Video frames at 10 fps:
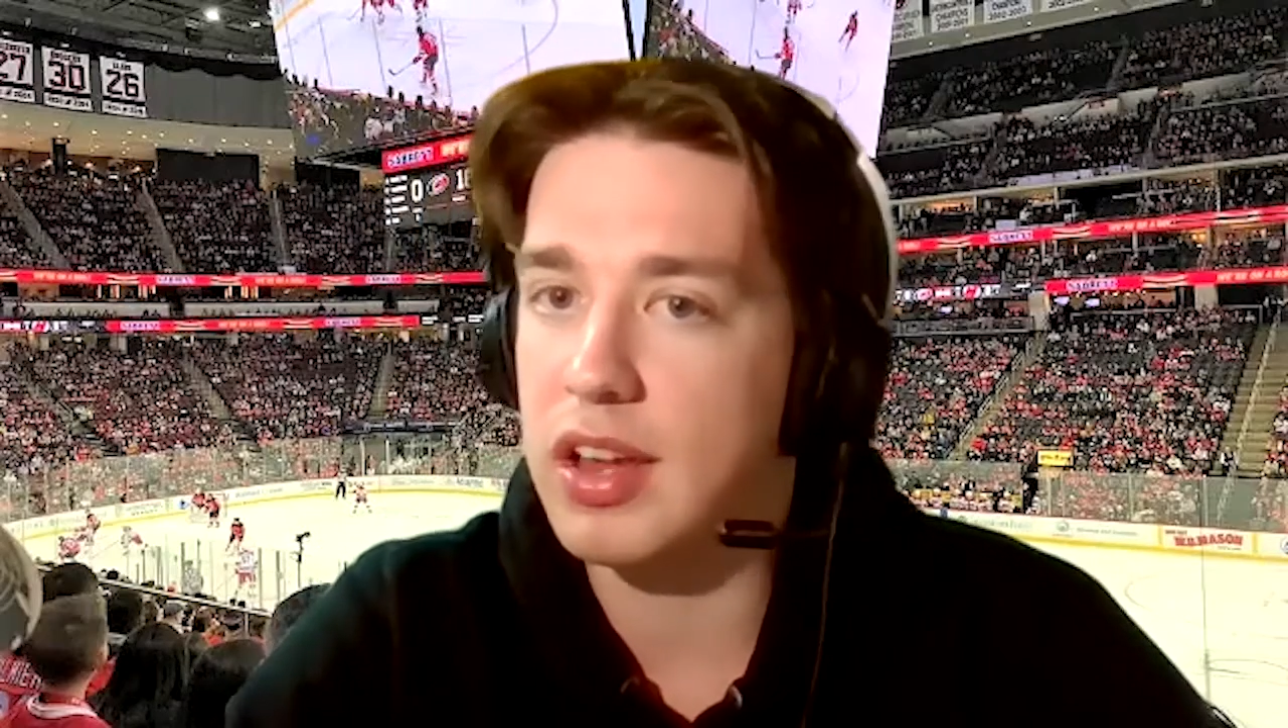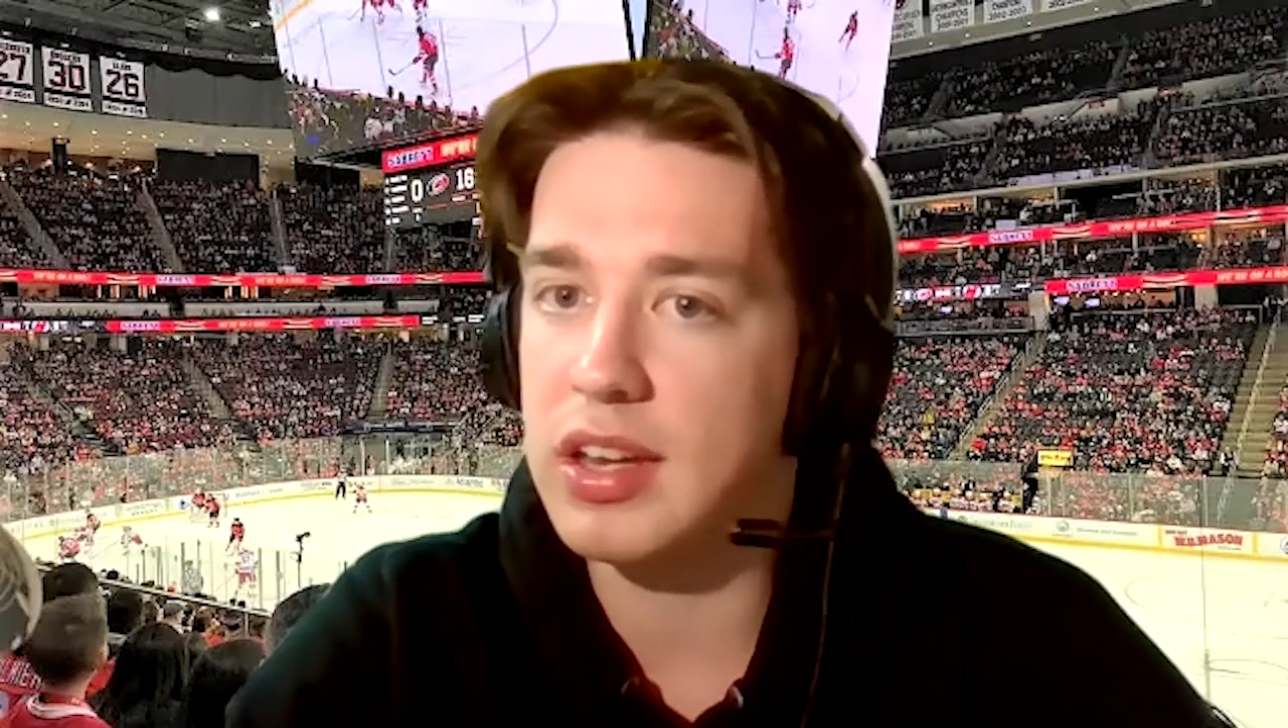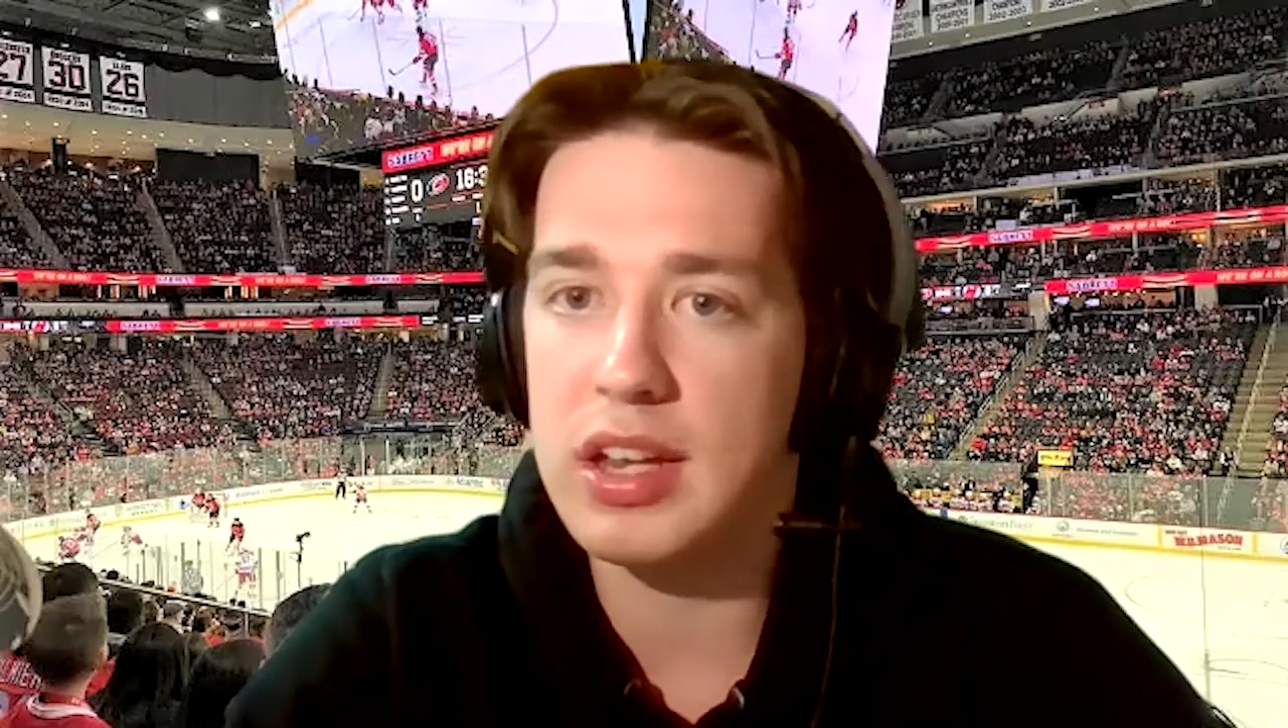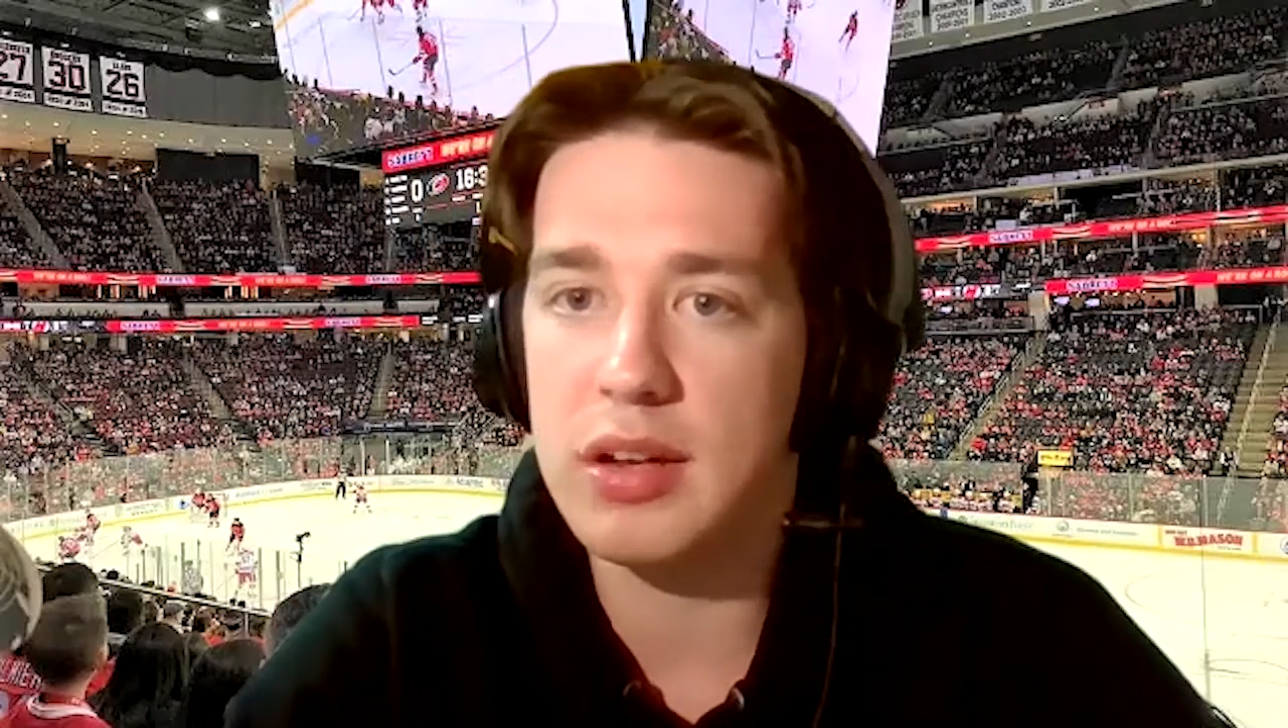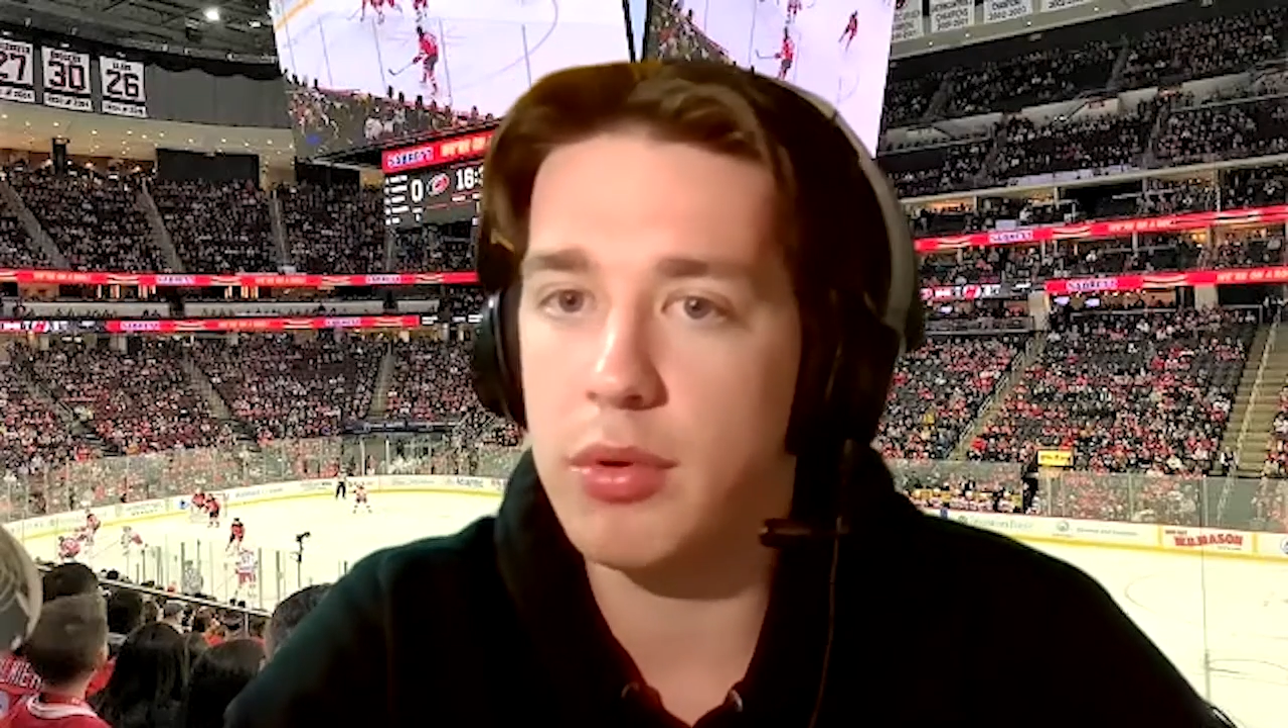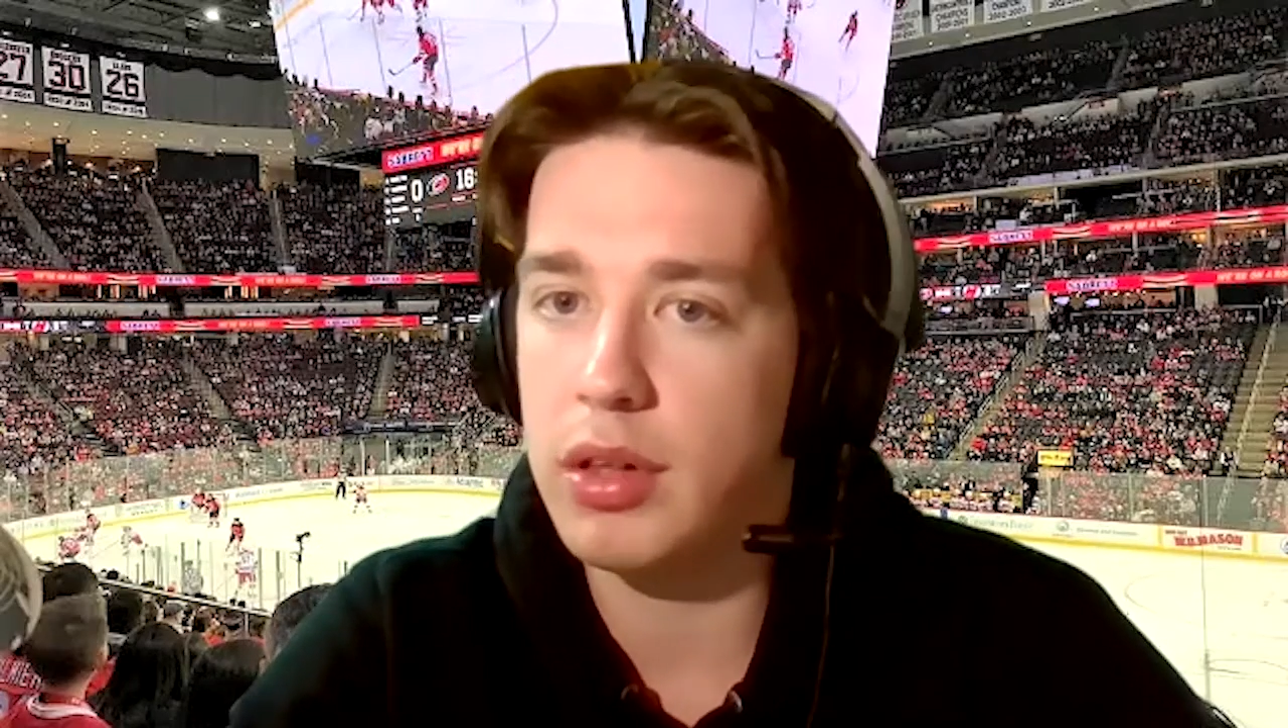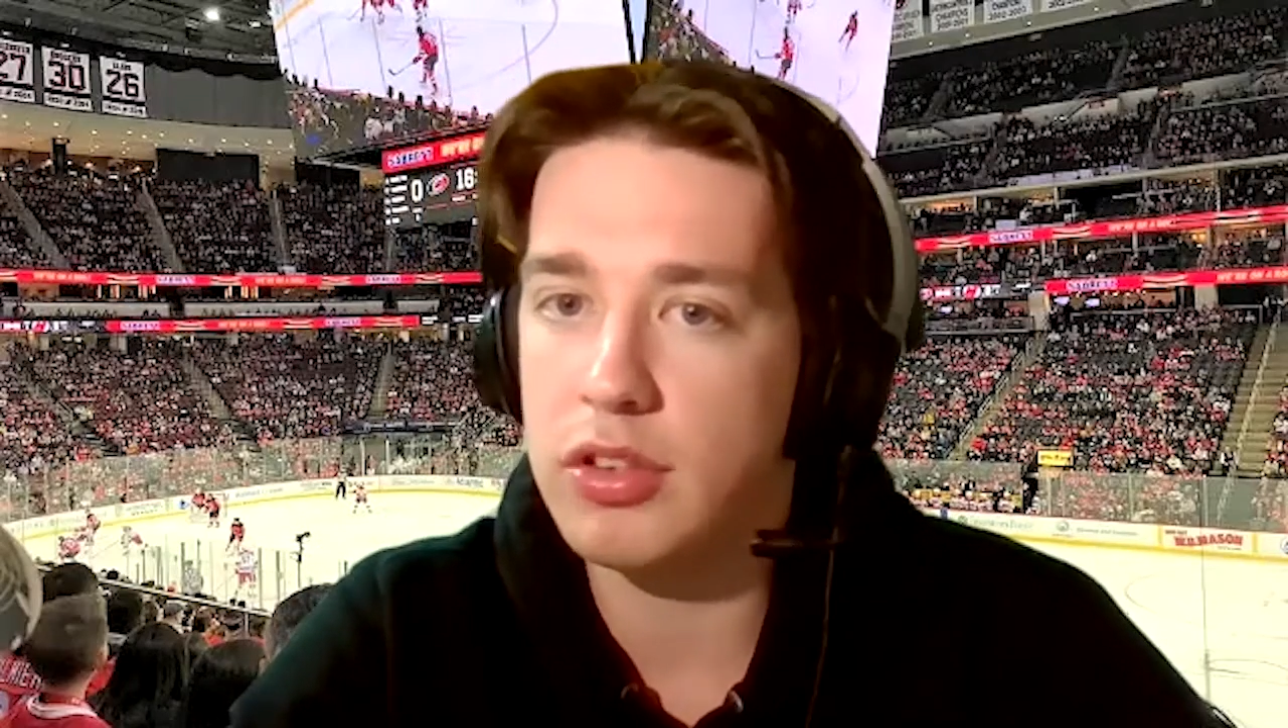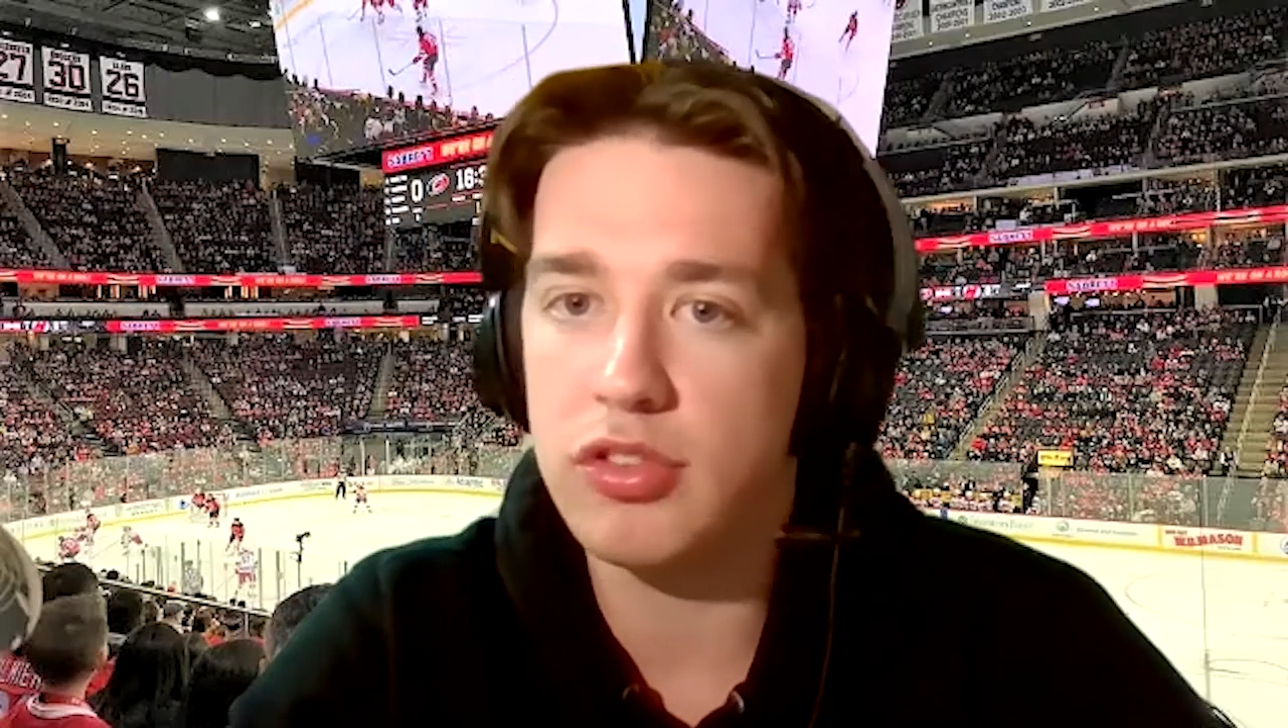and he really